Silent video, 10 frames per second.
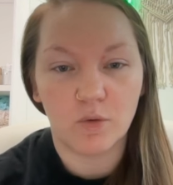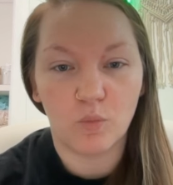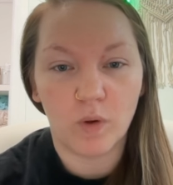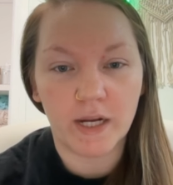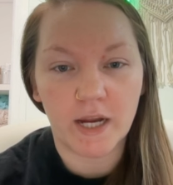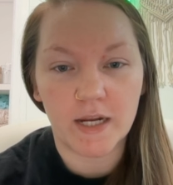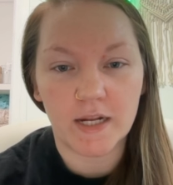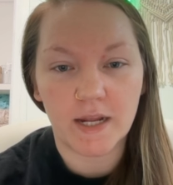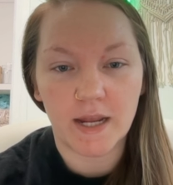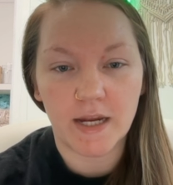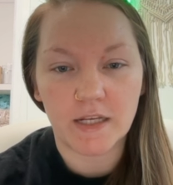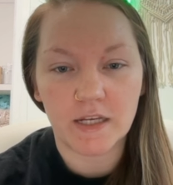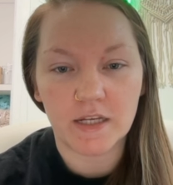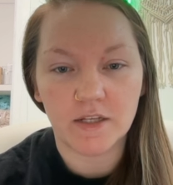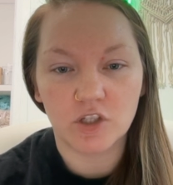180,
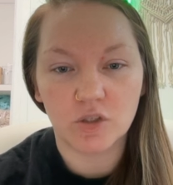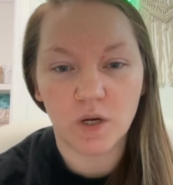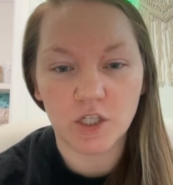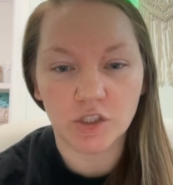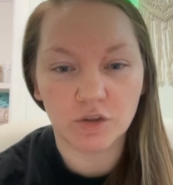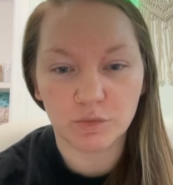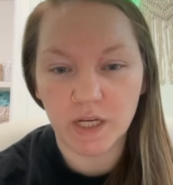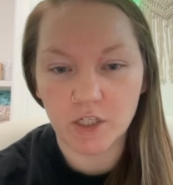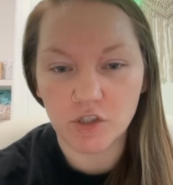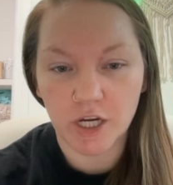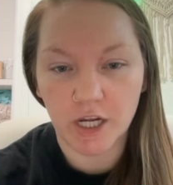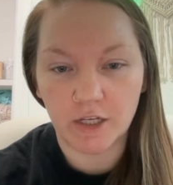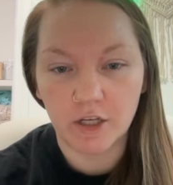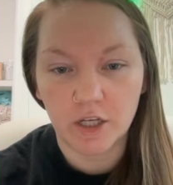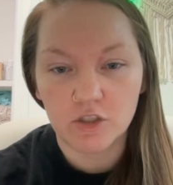80, 200, 300,
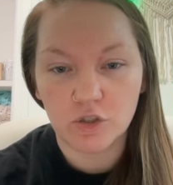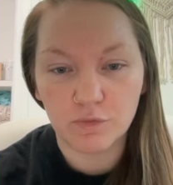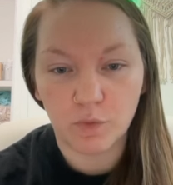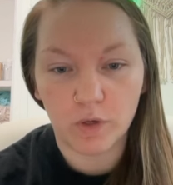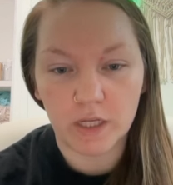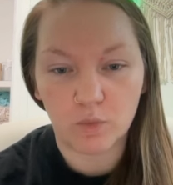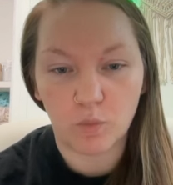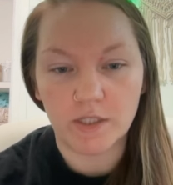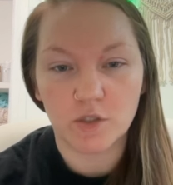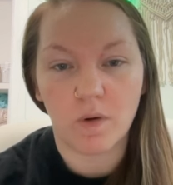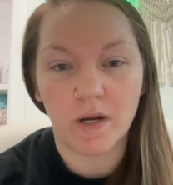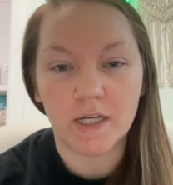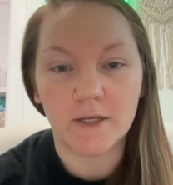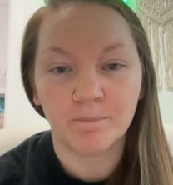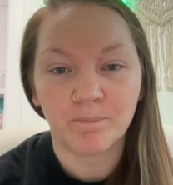240, and
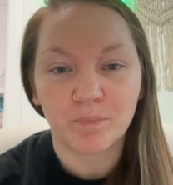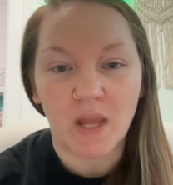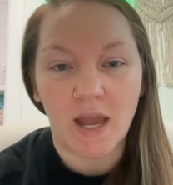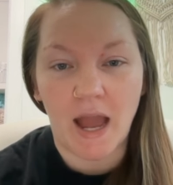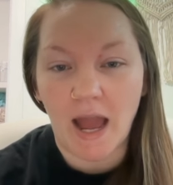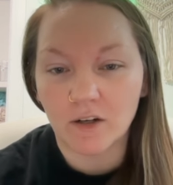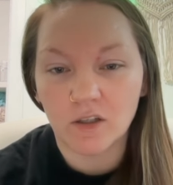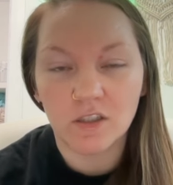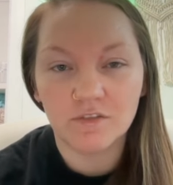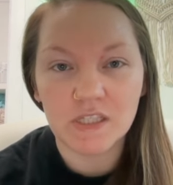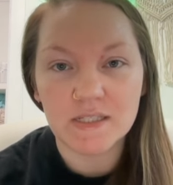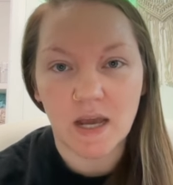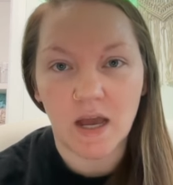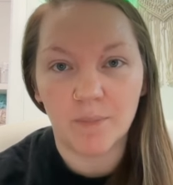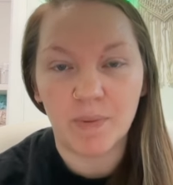120, I add all of these
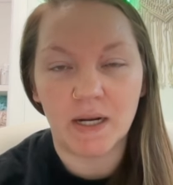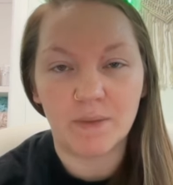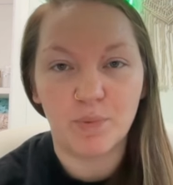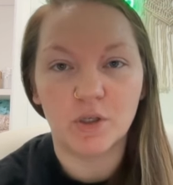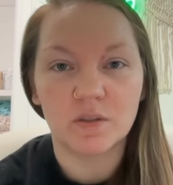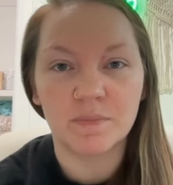up and I put them